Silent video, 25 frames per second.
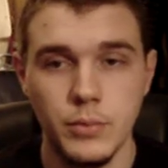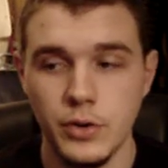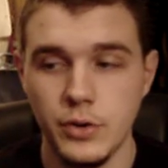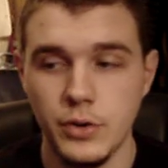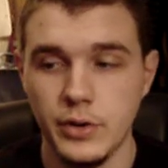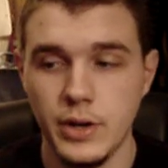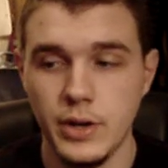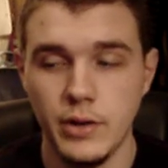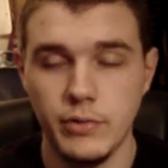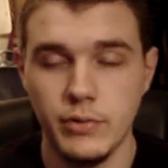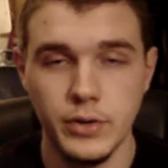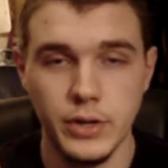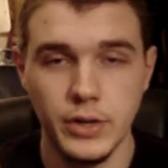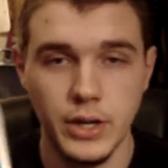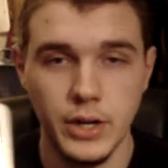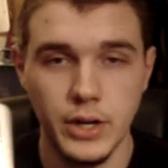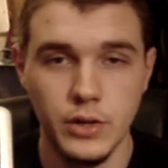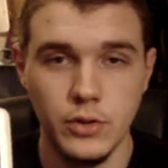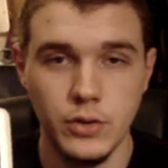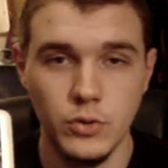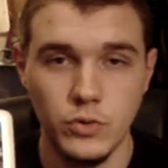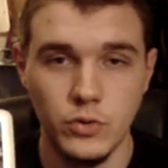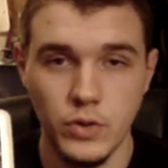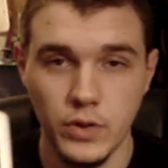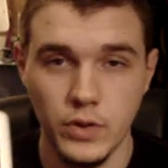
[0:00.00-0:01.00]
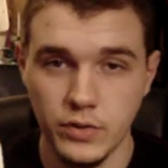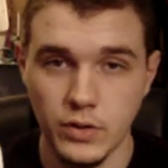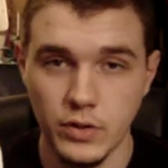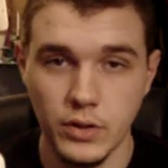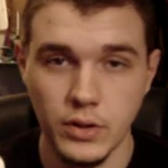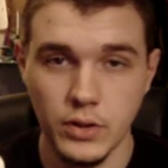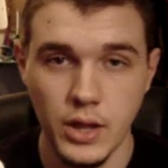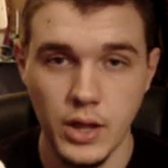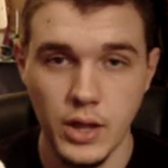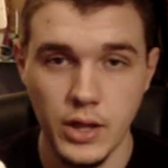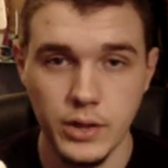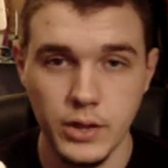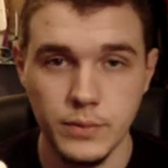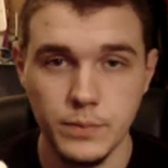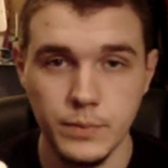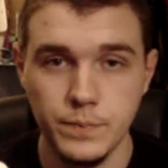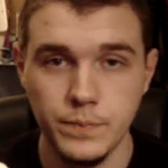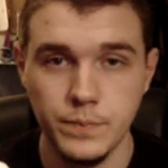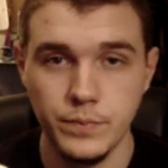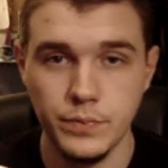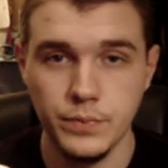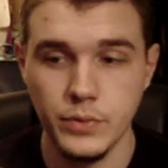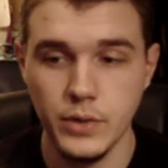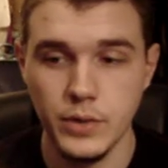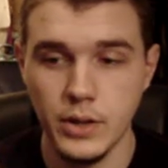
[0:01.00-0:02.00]
You're definitely going to use this a lot,
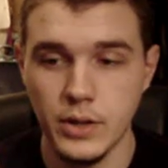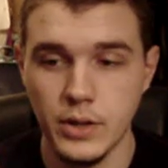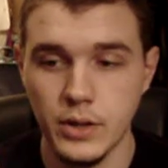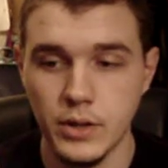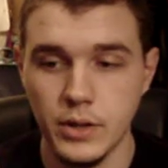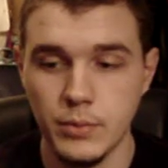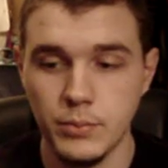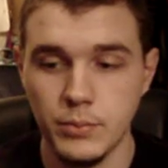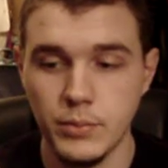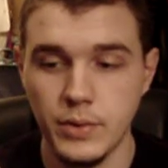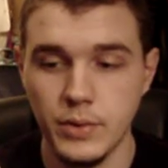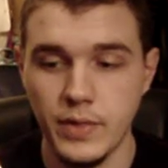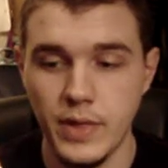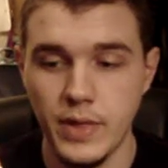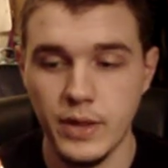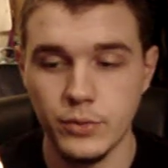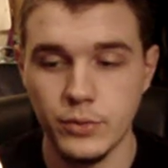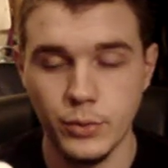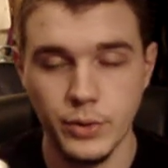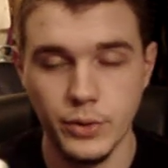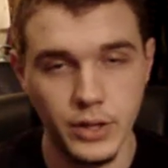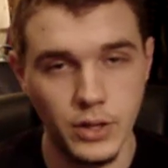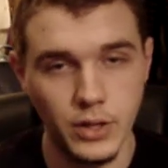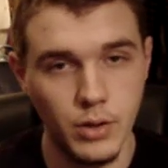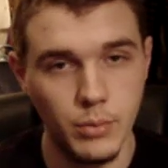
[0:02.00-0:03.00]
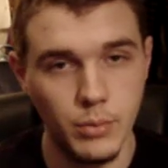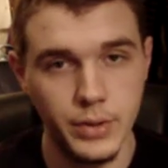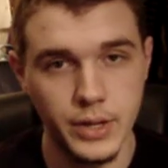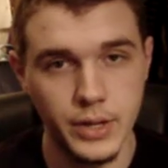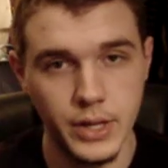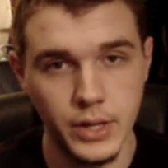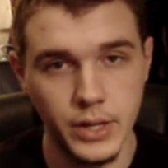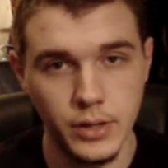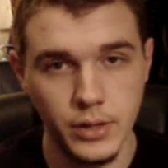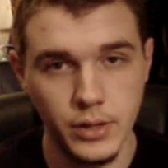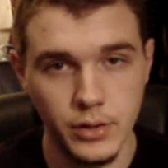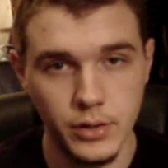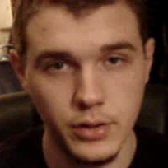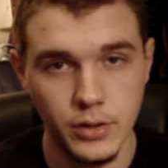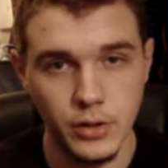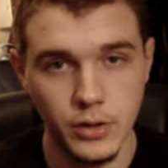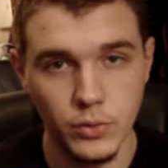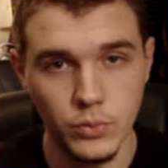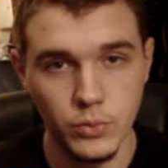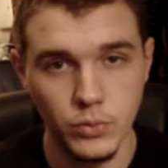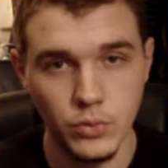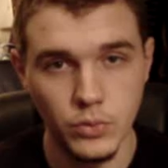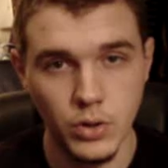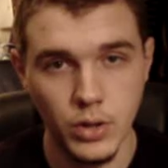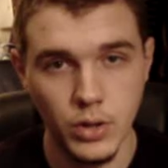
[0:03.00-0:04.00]
and that's only going to be,
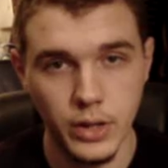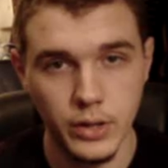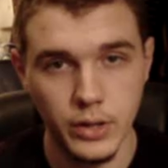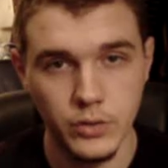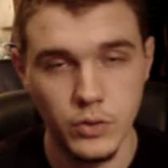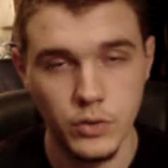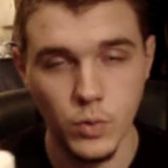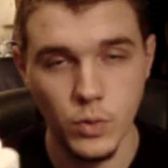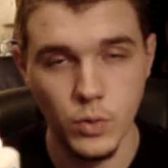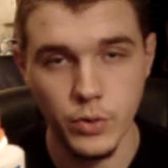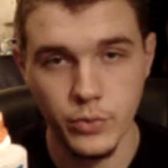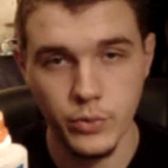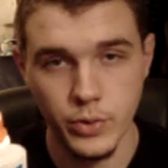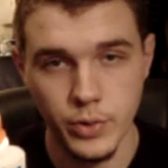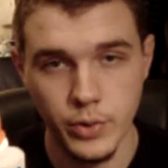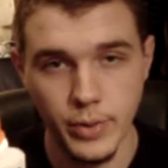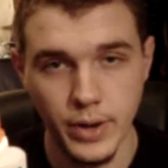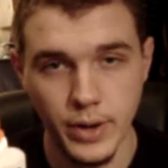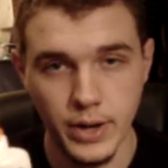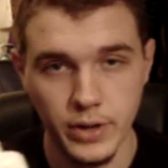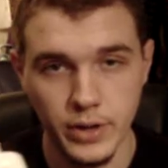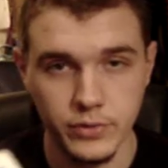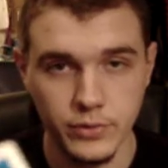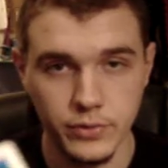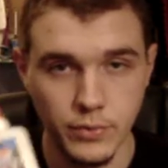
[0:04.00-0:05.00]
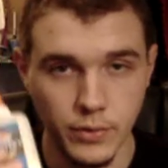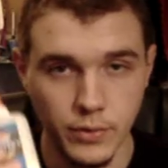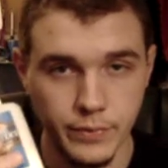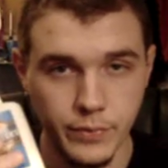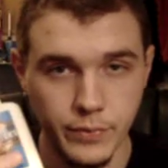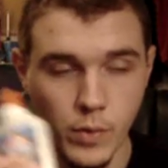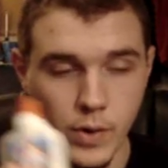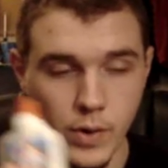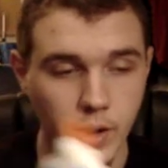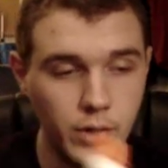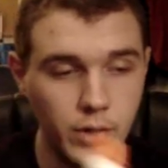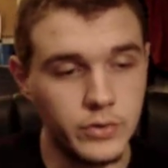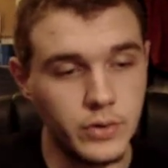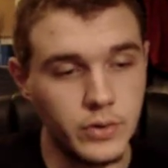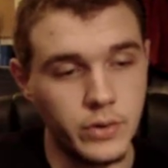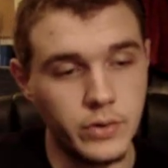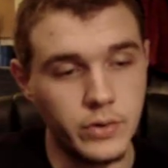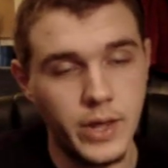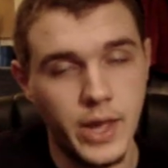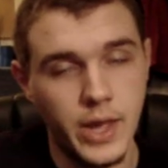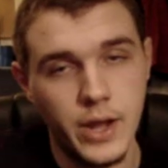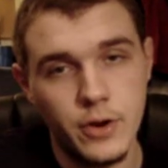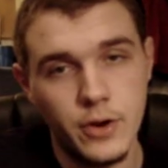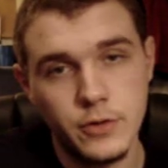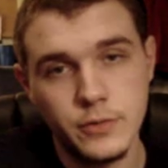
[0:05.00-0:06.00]
$2 or $3 for a 4-ounce
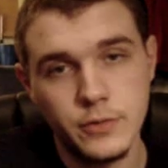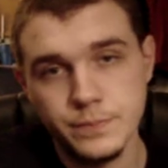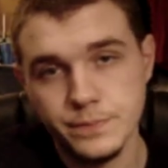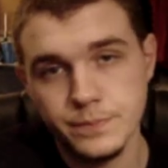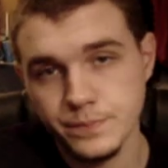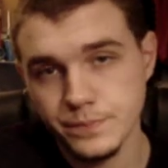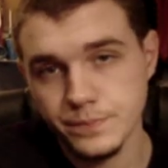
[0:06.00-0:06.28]
container.